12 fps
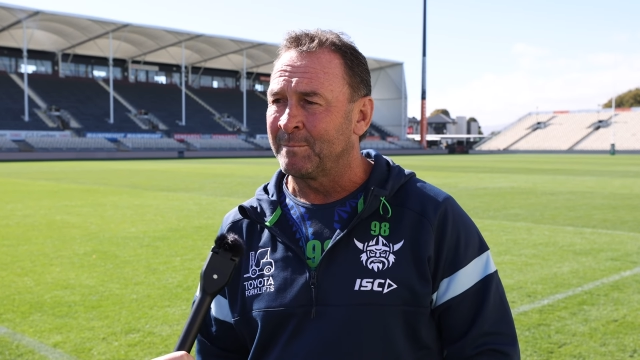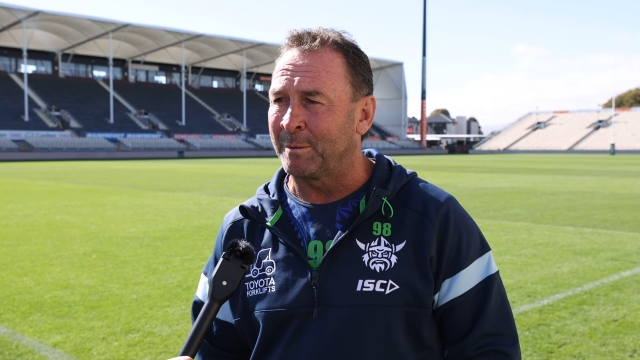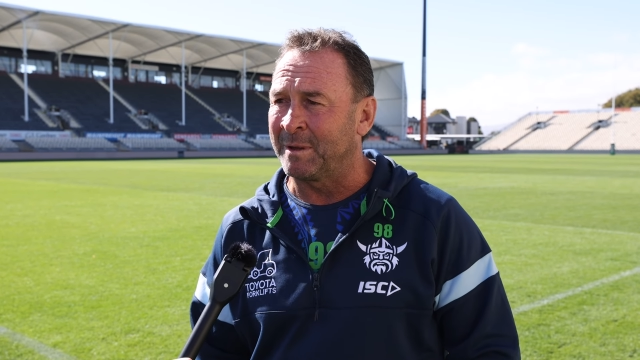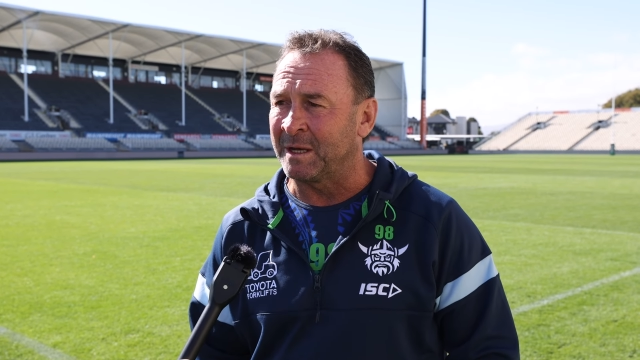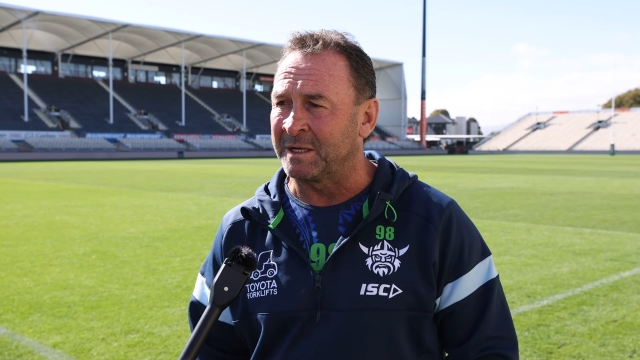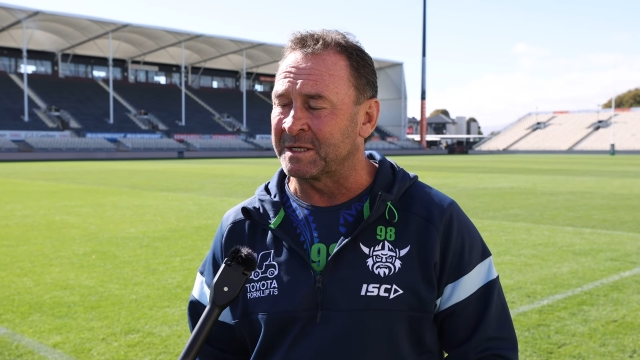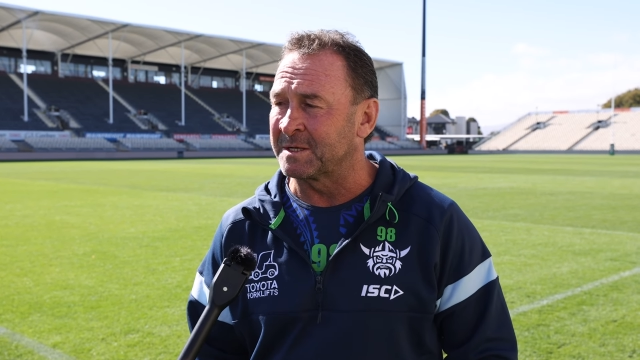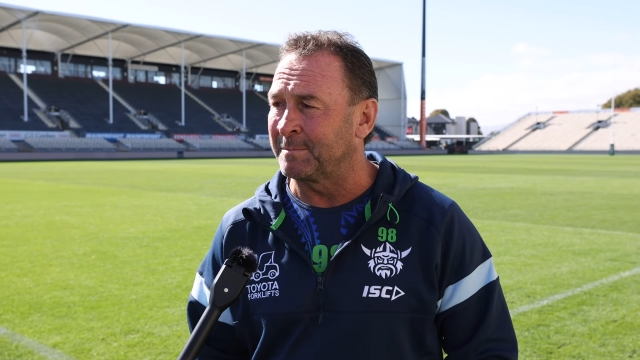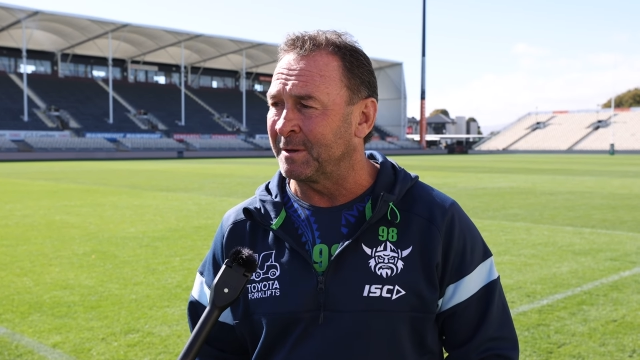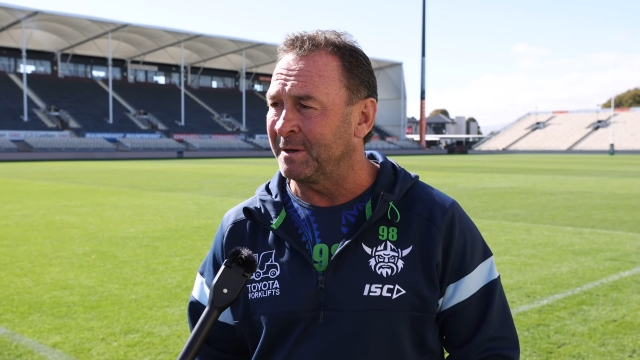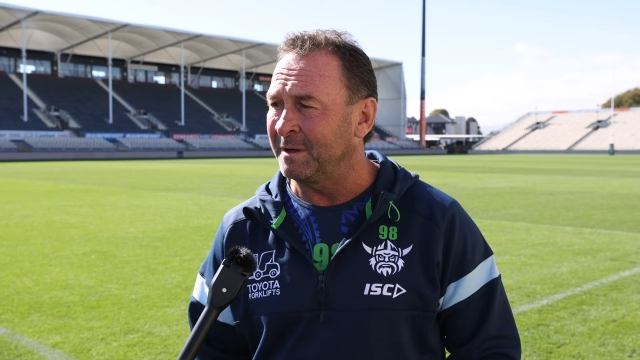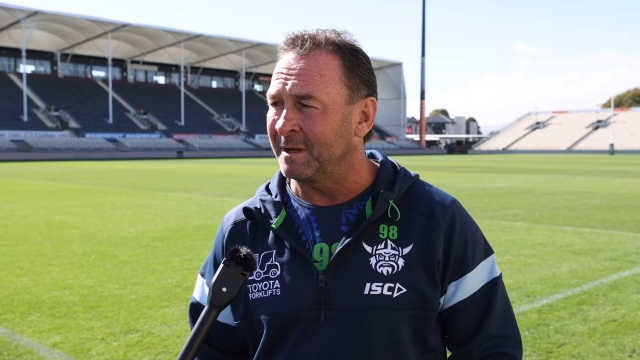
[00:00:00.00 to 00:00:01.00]
Probably our
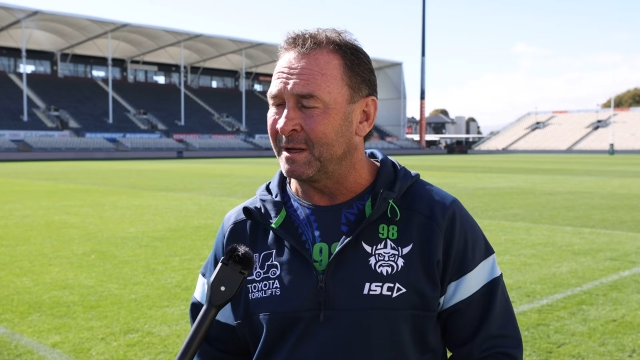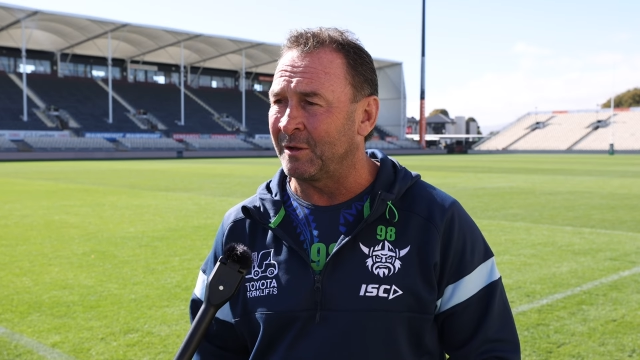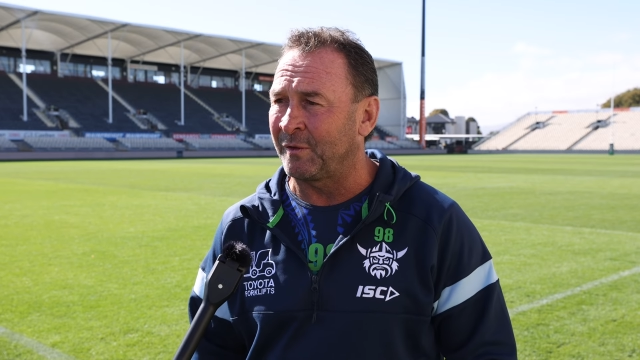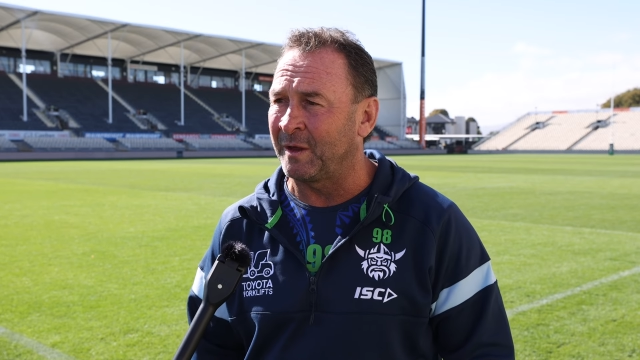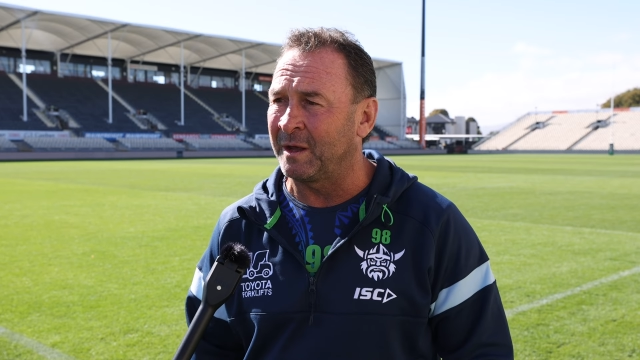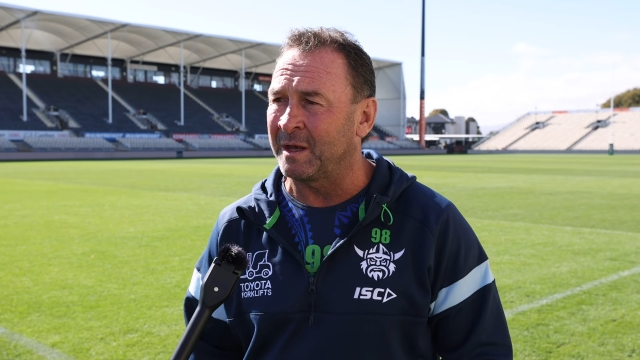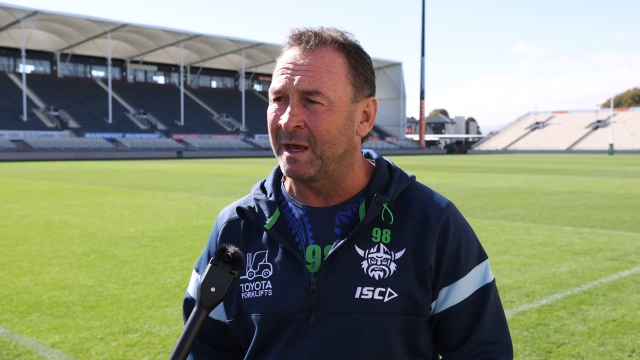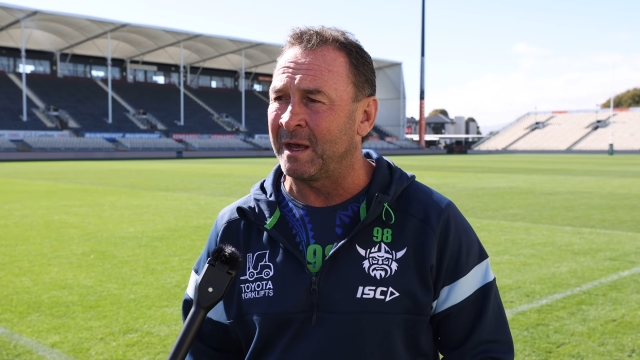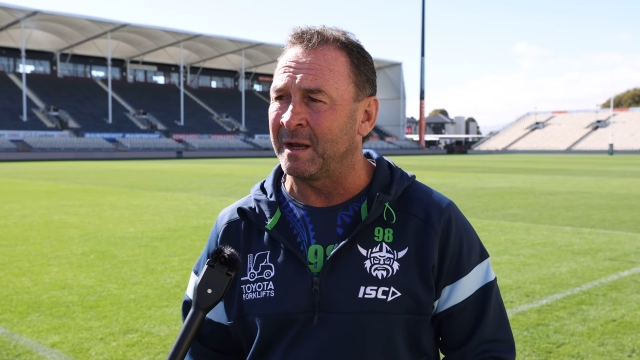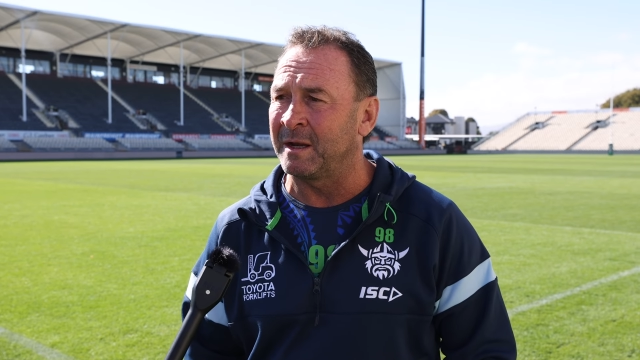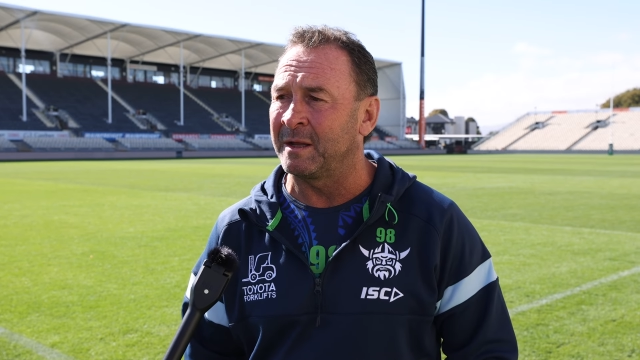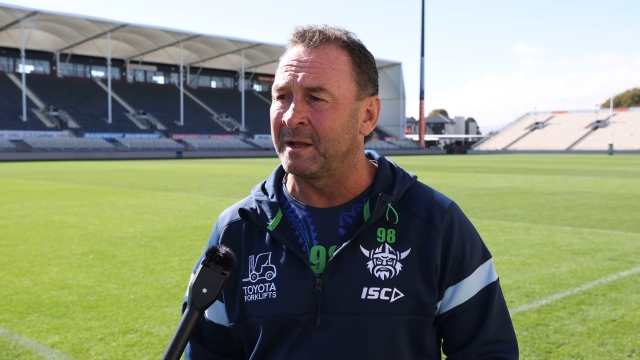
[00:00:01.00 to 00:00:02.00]
discipline, I think,
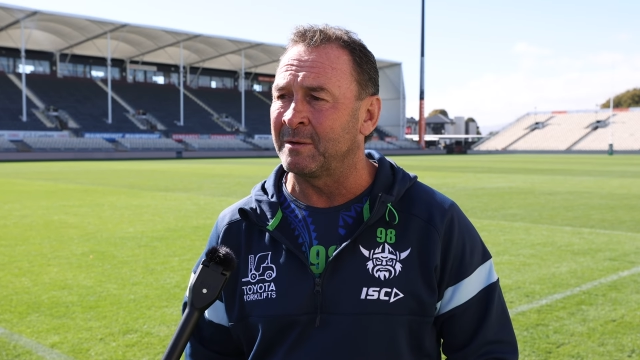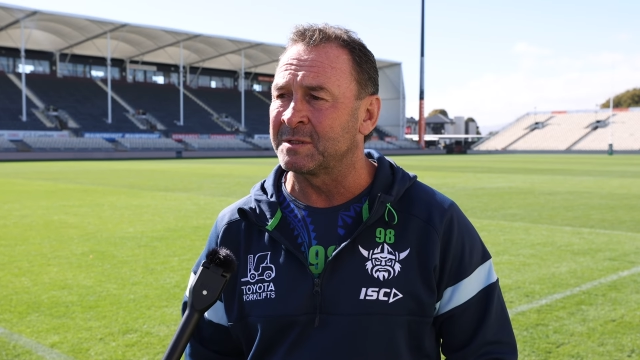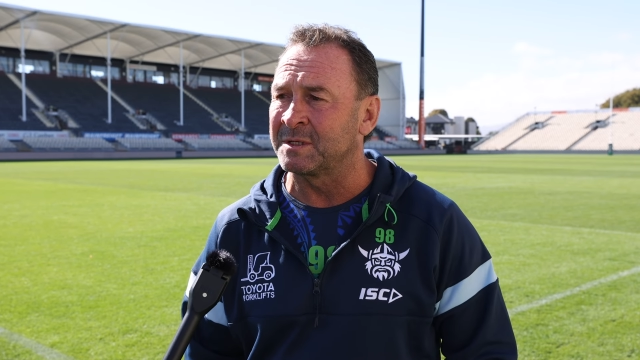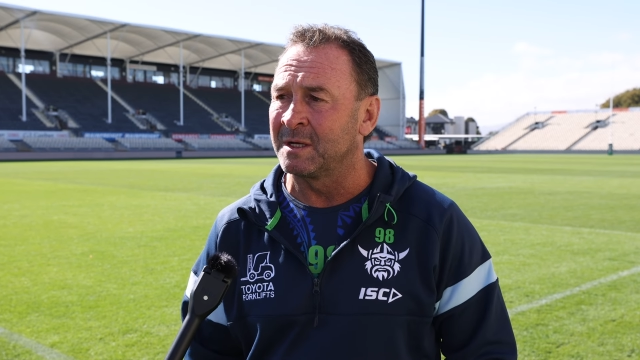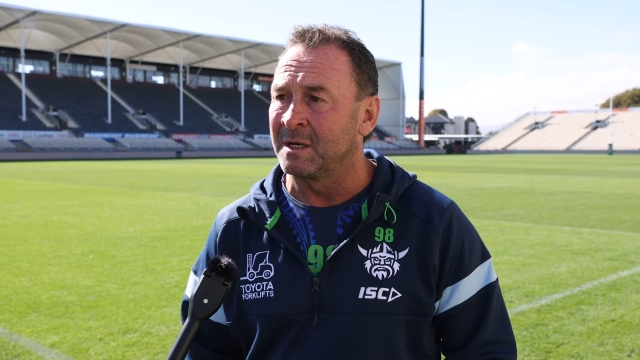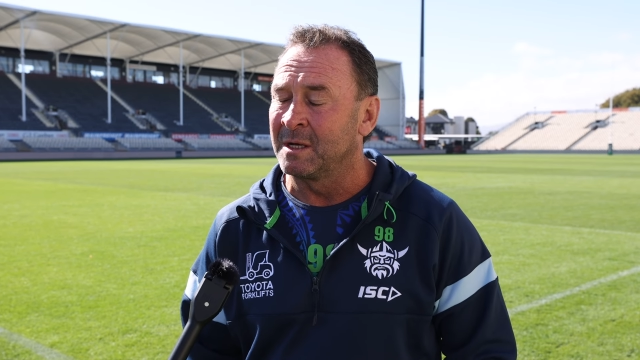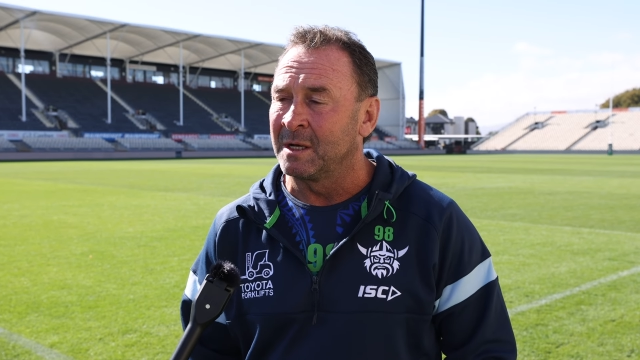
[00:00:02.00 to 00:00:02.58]
and there was